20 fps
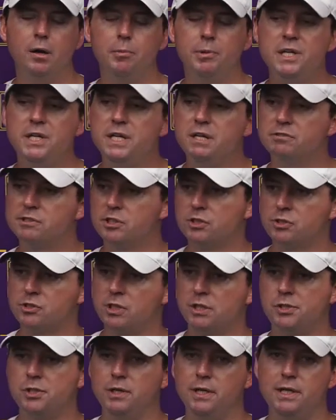He gives us
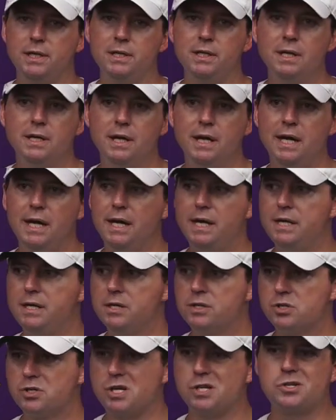such a
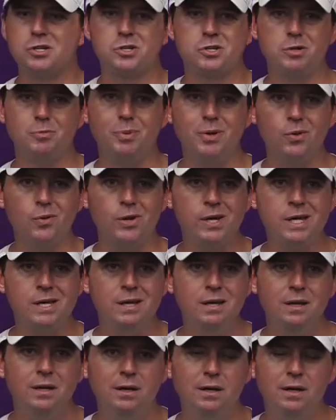sense of stability,
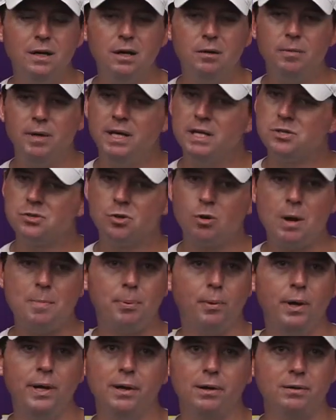and he's a great
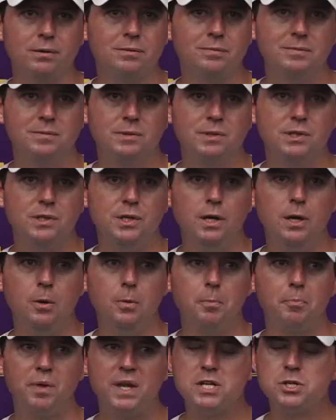player, you
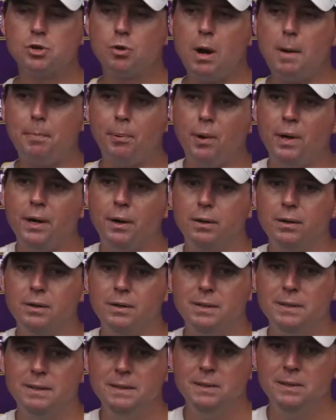know. He's a great player.
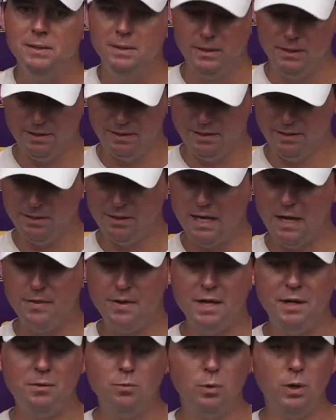And
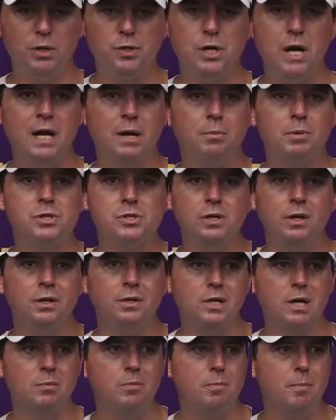then what John Emery's done
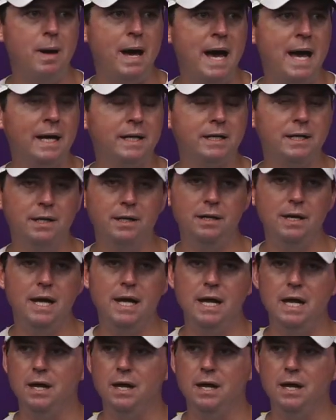coming back and